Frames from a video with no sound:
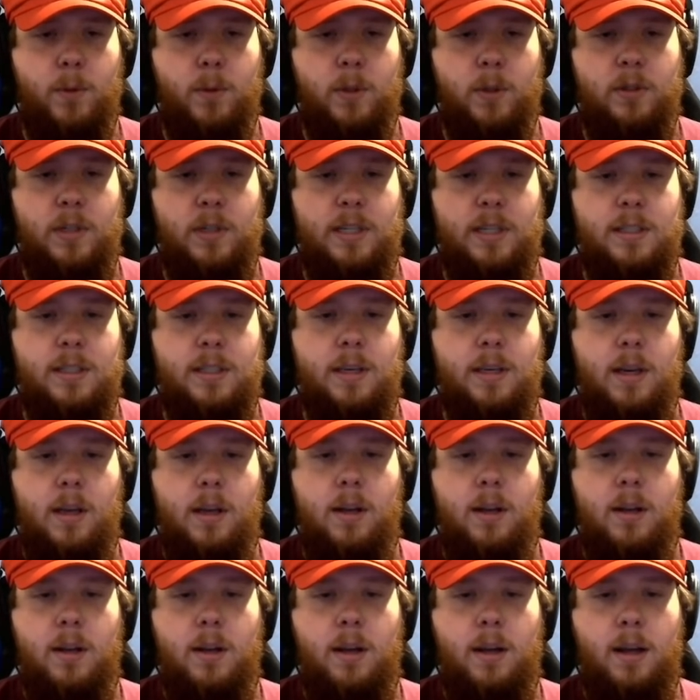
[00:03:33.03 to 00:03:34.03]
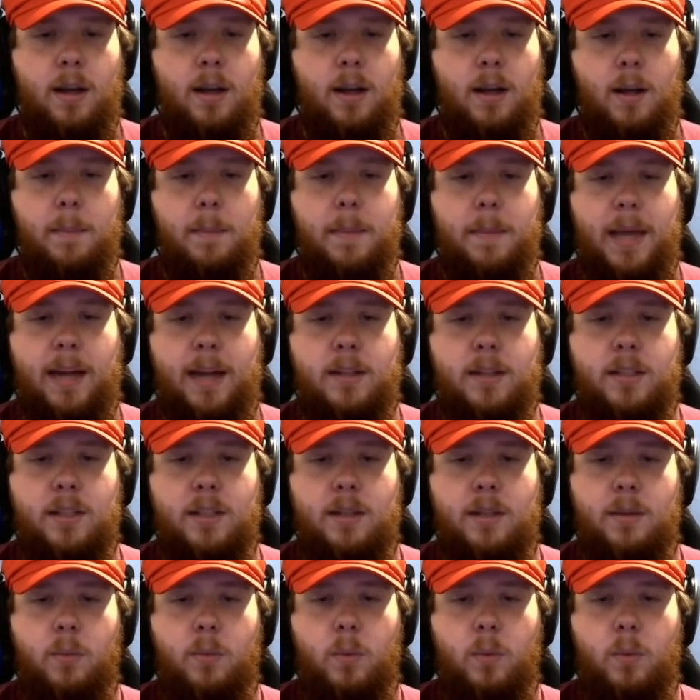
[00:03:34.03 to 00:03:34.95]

Fortress. Actually,